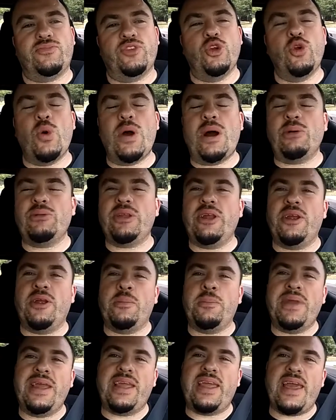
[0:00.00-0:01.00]
go out there
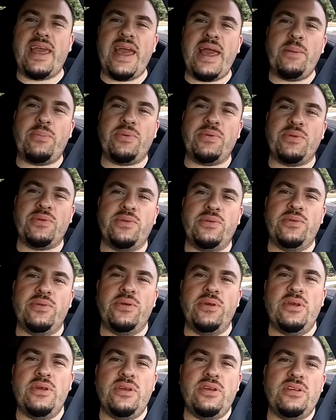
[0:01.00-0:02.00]
and make it happen.
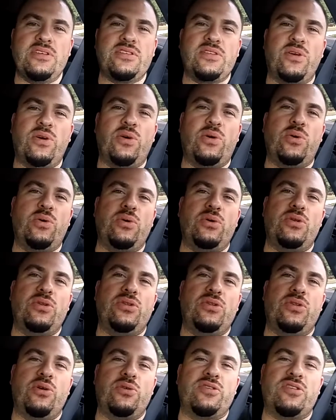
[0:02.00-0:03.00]
So
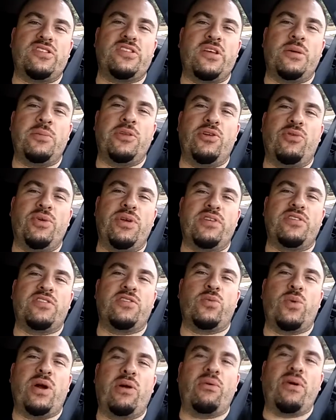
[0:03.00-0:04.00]
those are some of the
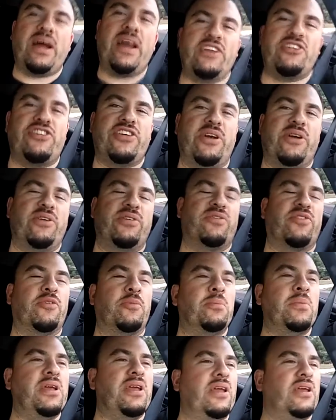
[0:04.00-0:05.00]
reasons why rideshare is for
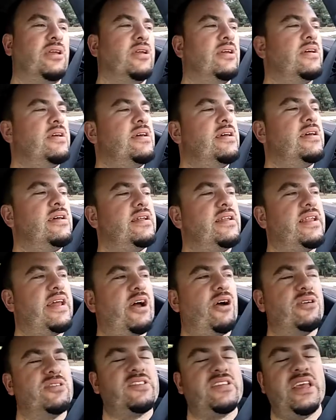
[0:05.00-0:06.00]
me.
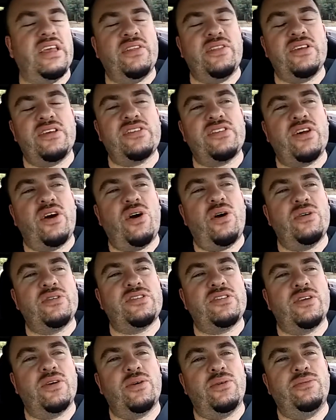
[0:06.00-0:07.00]
Now, I'll say this
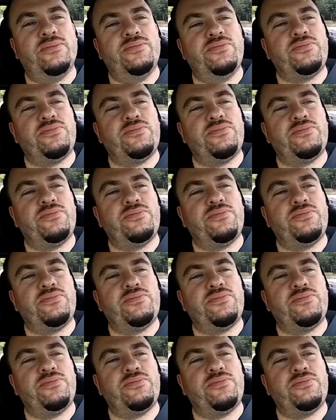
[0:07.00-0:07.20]
also.